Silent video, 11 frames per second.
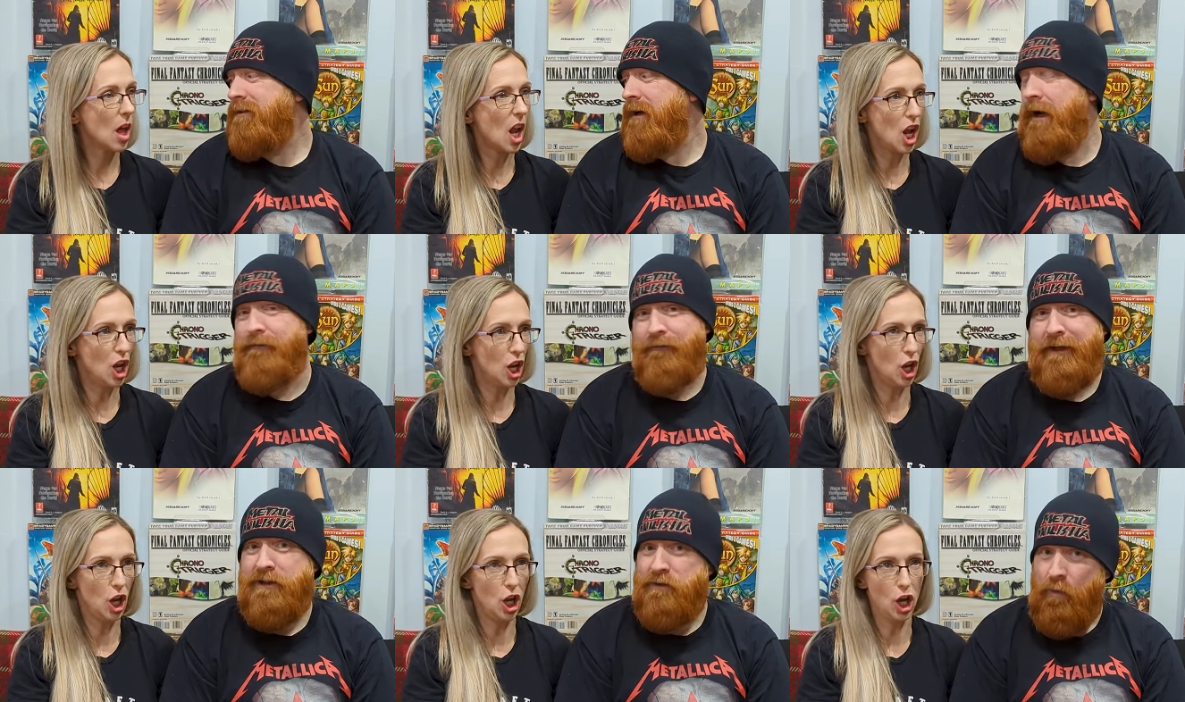Speaker 1: I
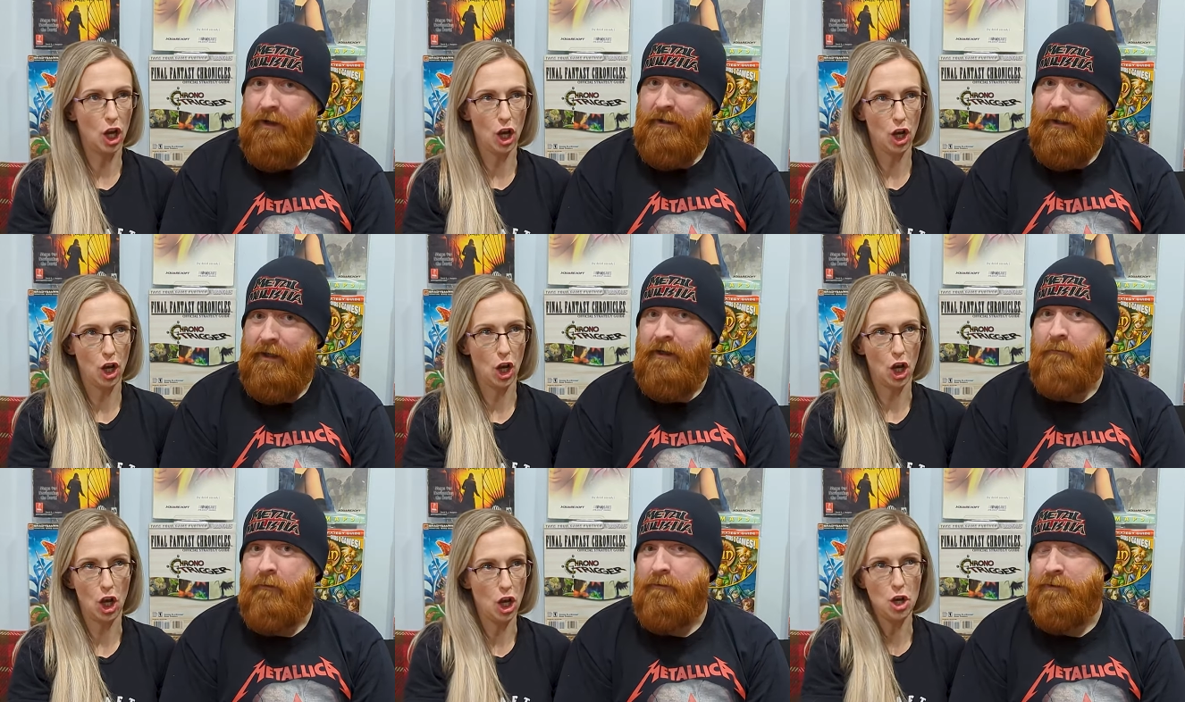finished one
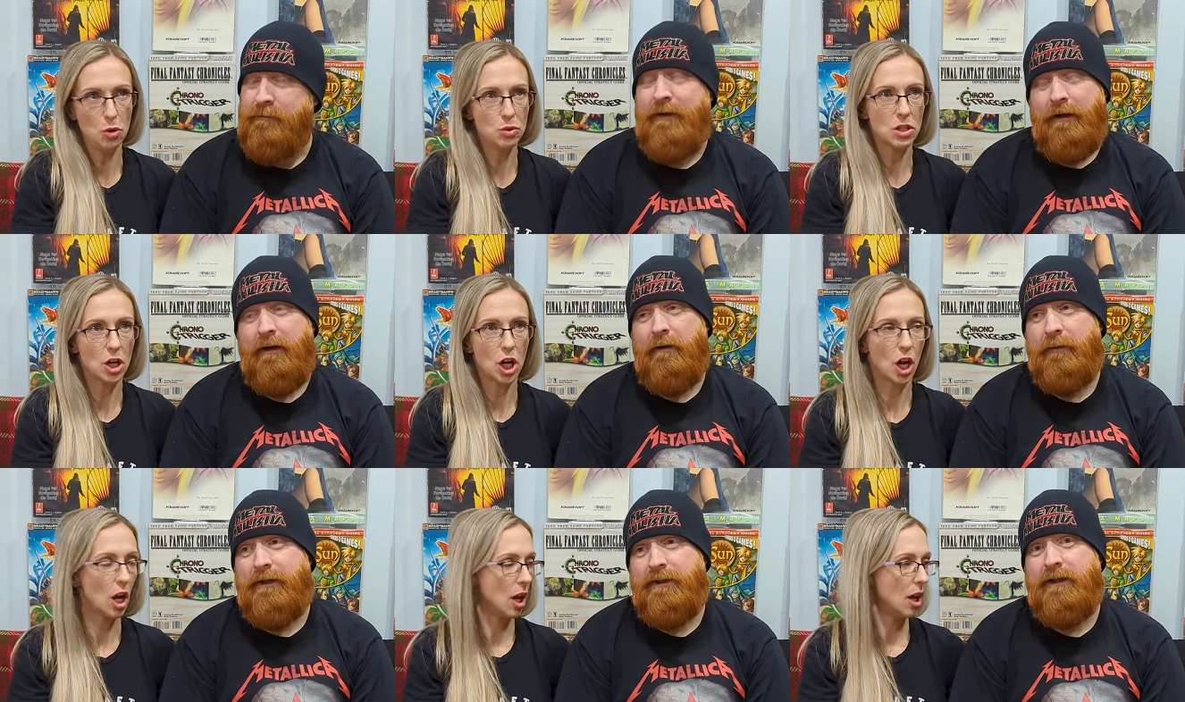game, it's a big
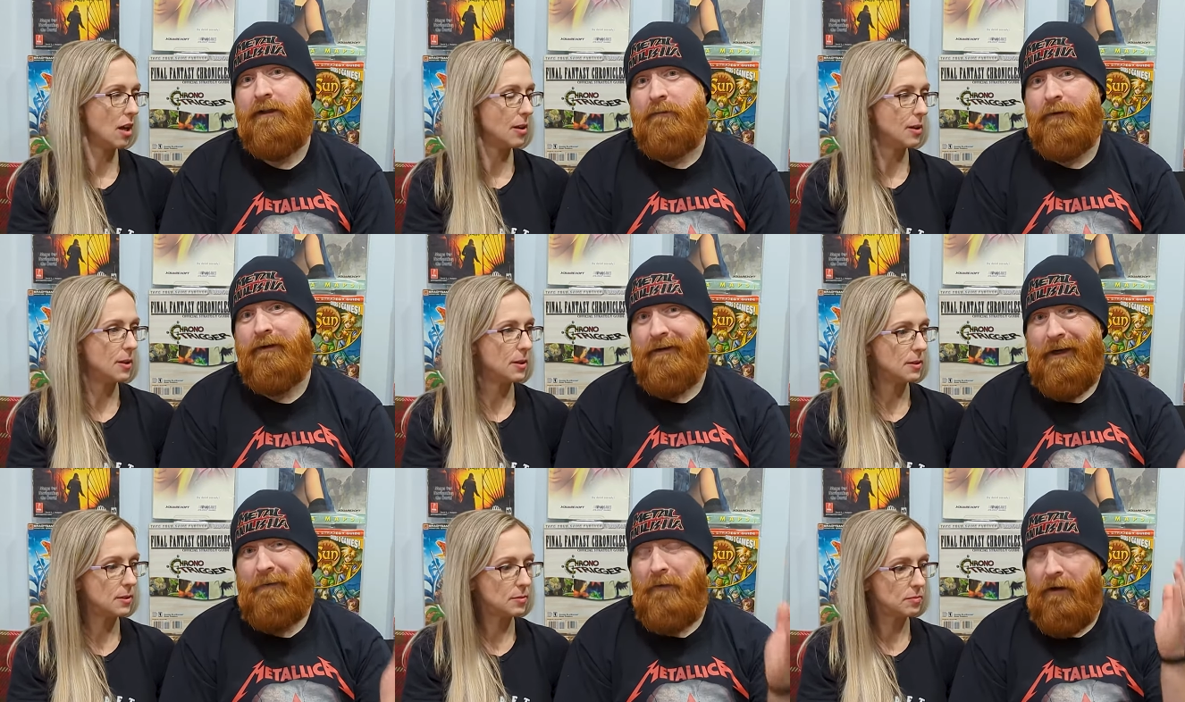RPG, but
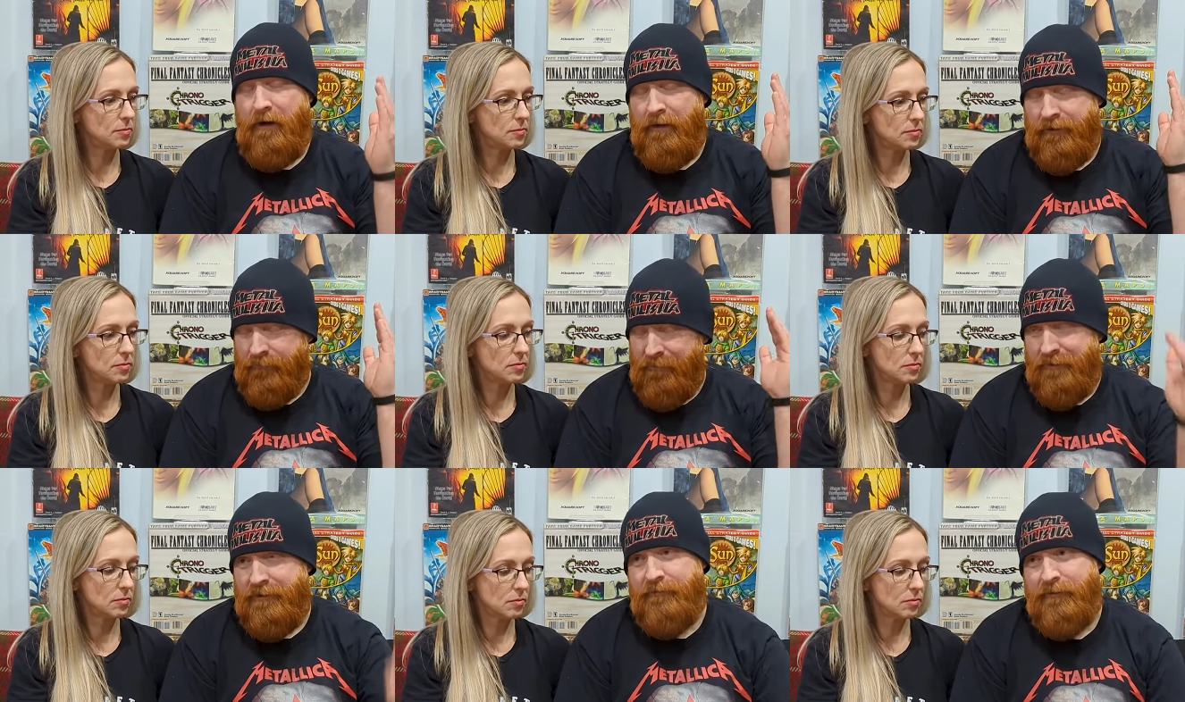I'm on the
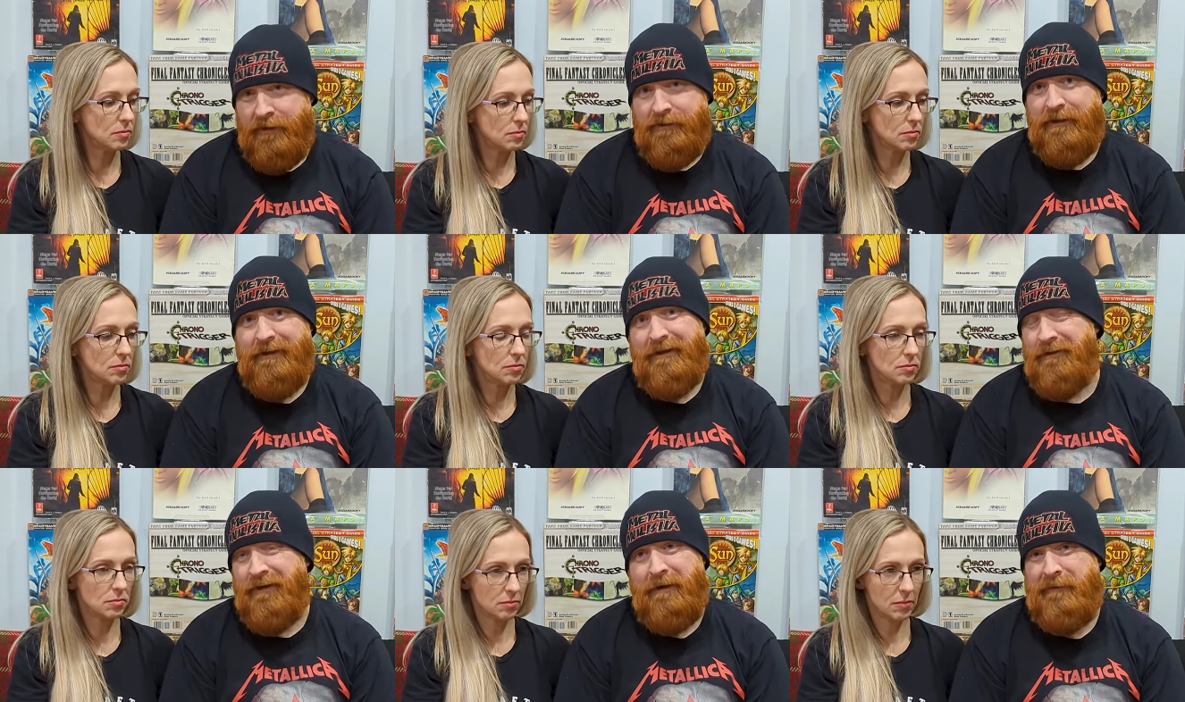verge of finishing the other
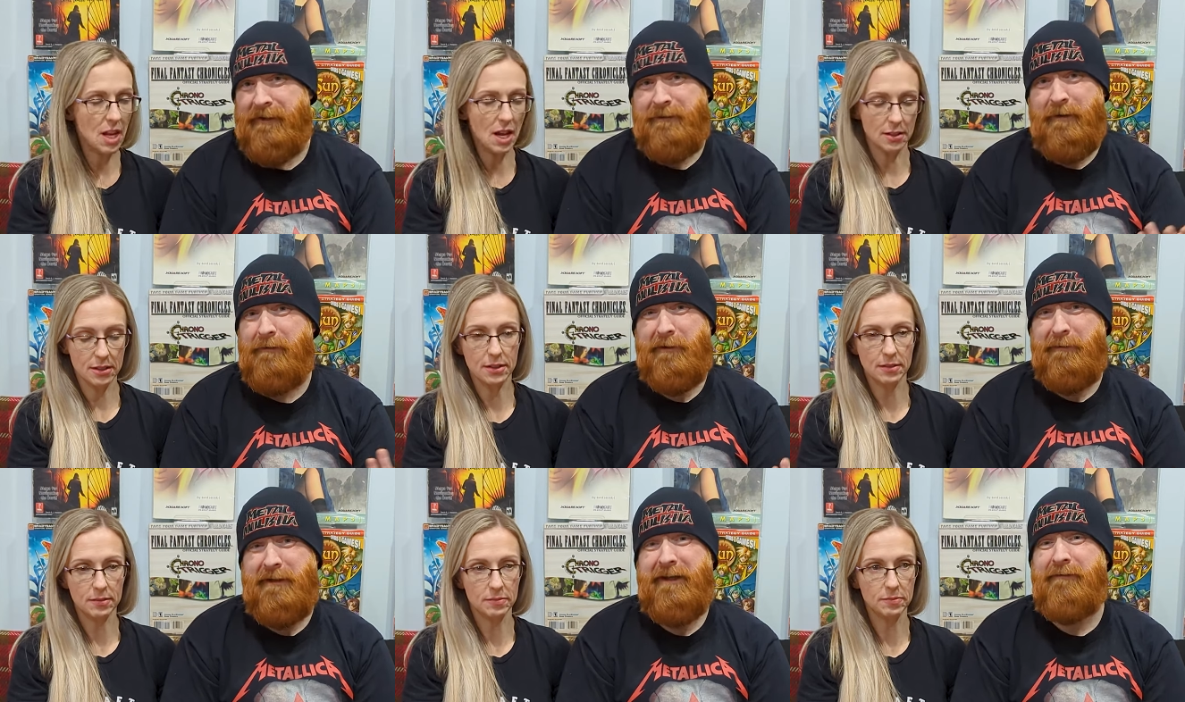game, and yeah. that's probably going to
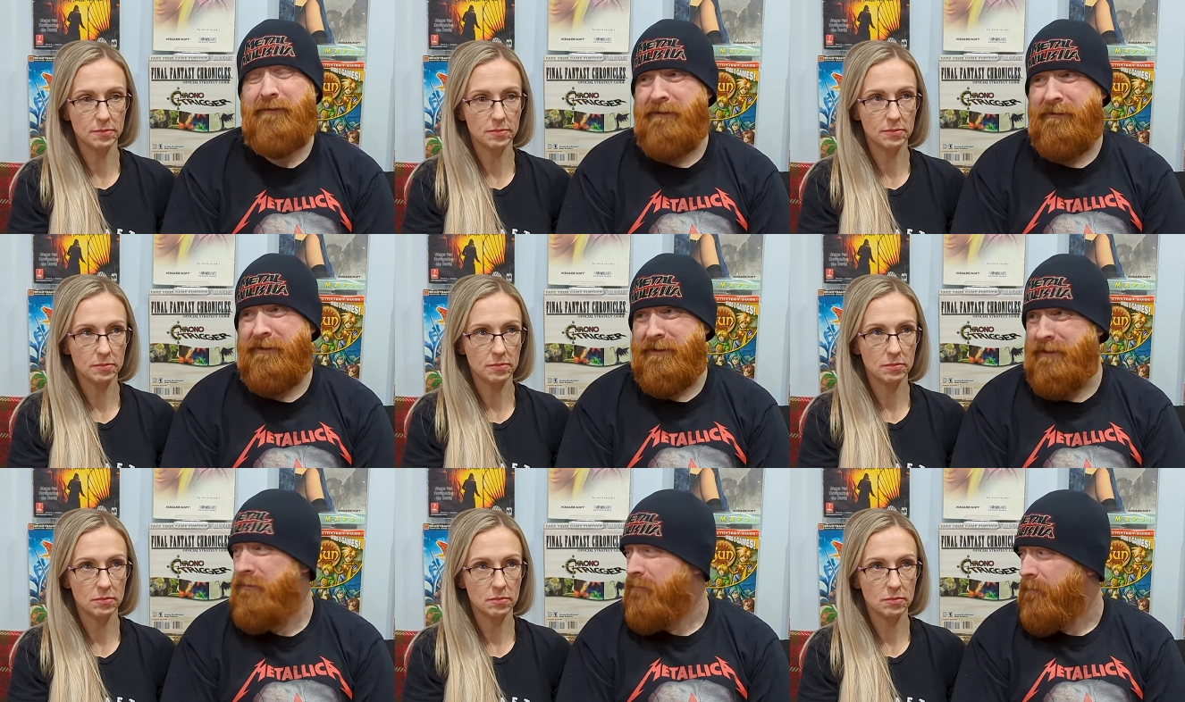be it for the rest of
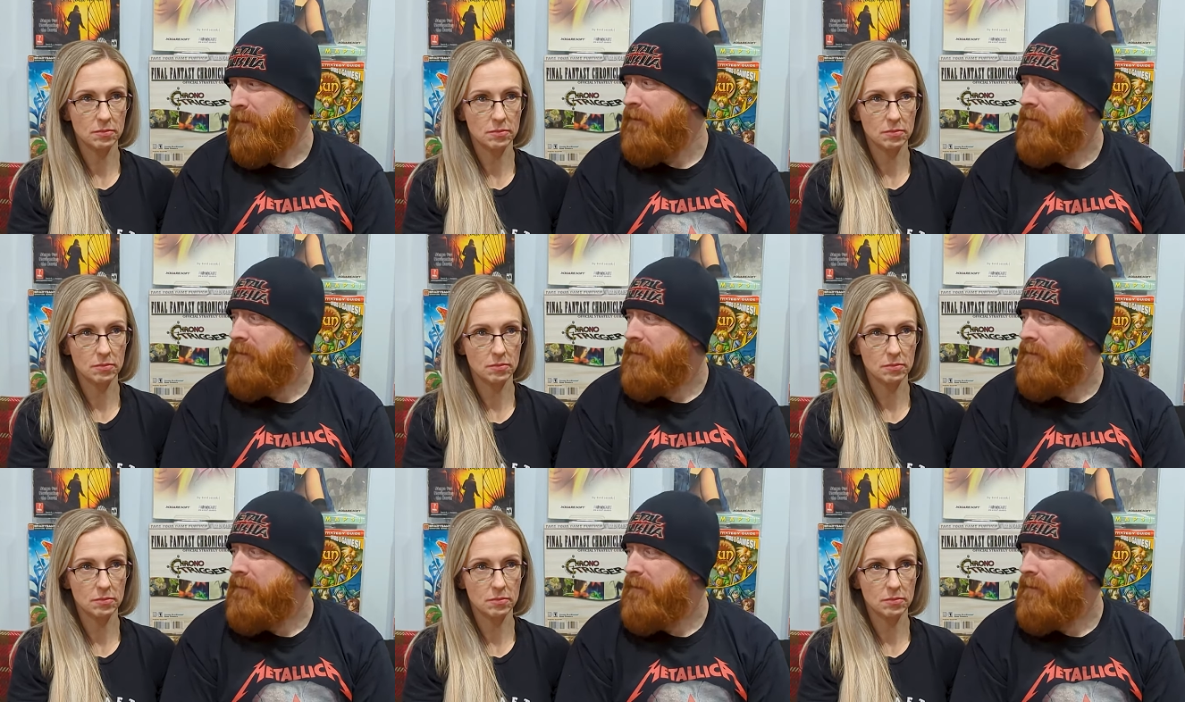the year for me.